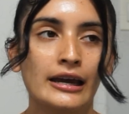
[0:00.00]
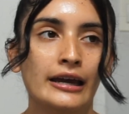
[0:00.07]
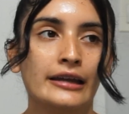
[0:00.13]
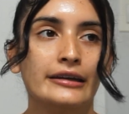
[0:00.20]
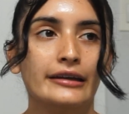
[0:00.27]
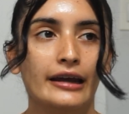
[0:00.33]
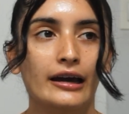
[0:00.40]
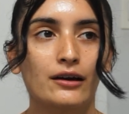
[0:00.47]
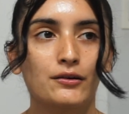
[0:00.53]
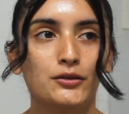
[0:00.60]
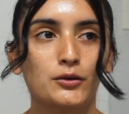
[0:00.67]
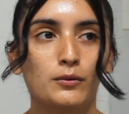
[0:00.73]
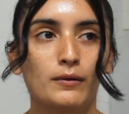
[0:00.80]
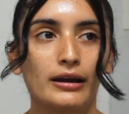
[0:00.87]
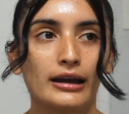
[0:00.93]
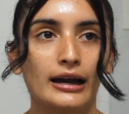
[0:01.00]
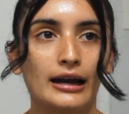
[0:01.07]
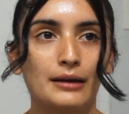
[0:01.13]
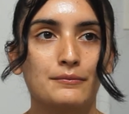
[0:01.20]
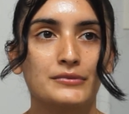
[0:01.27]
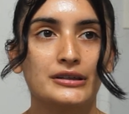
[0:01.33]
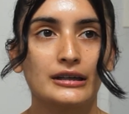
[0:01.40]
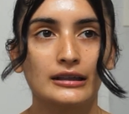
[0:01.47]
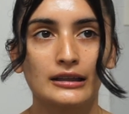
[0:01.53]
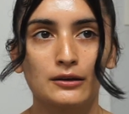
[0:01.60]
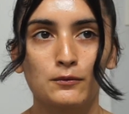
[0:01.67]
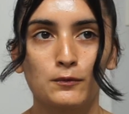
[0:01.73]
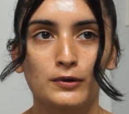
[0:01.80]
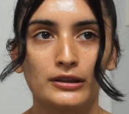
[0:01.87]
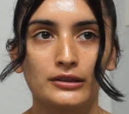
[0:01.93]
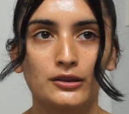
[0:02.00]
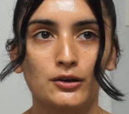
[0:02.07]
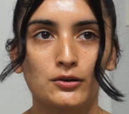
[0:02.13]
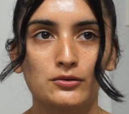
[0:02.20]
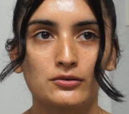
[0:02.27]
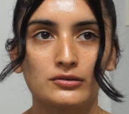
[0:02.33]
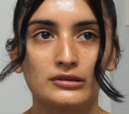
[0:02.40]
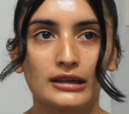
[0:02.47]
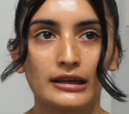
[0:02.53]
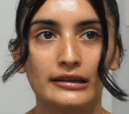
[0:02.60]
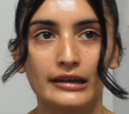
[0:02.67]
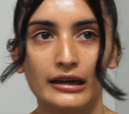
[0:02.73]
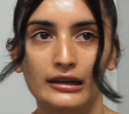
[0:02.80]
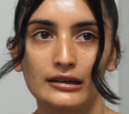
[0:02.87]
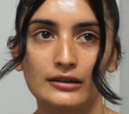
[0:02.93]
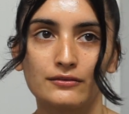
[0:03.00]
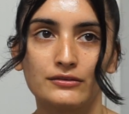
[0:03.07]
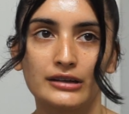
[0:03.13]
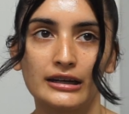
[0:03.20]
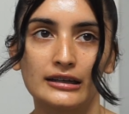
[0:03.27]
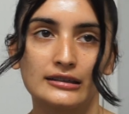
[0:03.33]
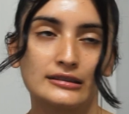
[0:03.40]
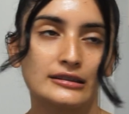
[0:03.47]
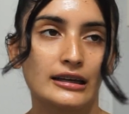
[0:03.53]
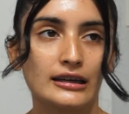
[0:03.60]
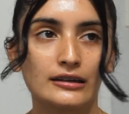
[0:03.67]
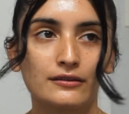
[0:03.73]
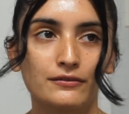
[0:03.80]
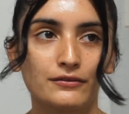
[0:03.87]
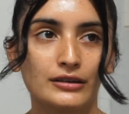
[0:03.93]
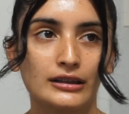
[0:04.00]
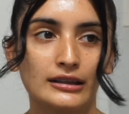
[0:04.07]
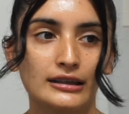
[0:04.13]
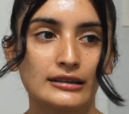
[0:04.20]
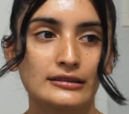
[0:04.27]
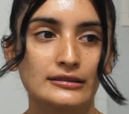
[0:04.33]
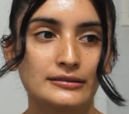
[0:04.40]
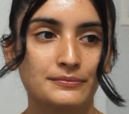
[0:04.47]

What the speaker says: Now the way I'm dealing with those negative days, negative feelings,